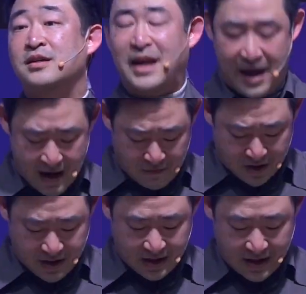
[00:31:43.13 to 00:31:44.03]
That
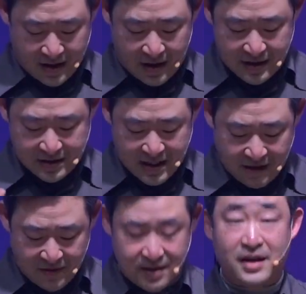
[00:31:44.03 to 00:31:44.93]
everything that God has
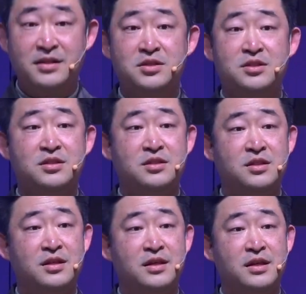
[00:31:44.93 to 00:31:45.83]
given us
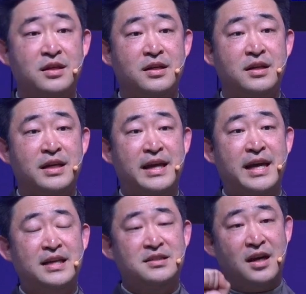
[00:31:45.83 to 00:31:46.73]

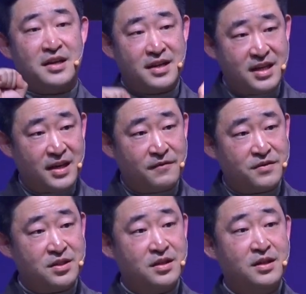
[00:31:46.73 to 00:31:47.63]
is a
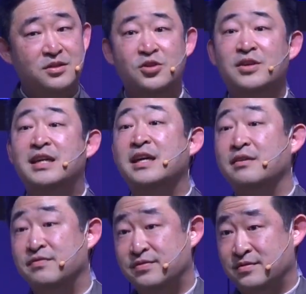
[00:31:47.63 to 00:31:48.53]
gift to
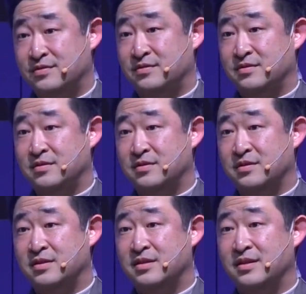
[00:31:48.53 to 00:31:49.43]
give.
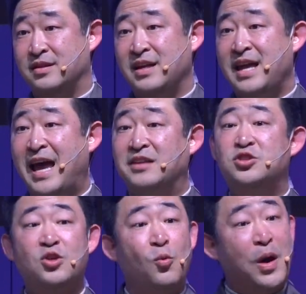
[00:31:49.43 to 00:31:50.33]
And
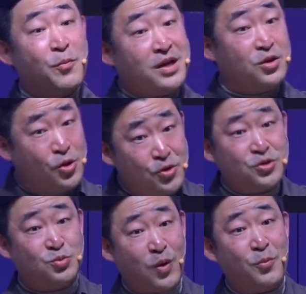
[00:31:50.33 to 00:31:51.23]
so when we
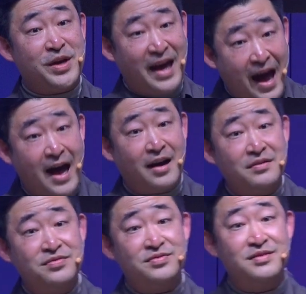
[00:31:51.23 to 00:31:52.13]
lose what we
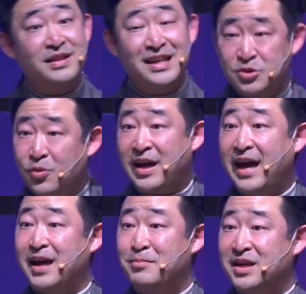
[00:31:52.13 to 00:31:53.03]
have, it's
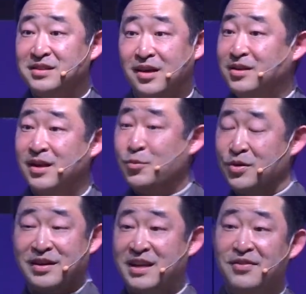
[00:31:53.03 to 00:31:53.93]
okay because we
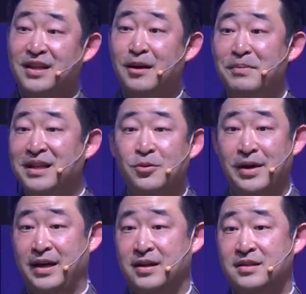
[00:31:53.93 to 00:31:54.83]
would have given it up
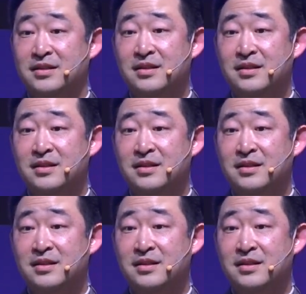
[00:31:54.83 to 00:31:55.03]
anyway.